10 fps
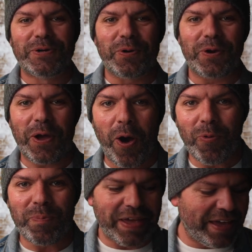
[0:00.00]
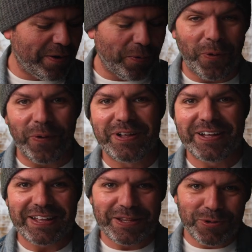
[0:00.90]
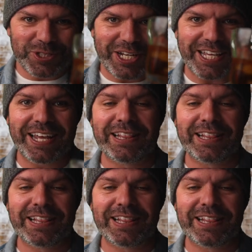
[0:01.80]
or a cold beer or a little cheeky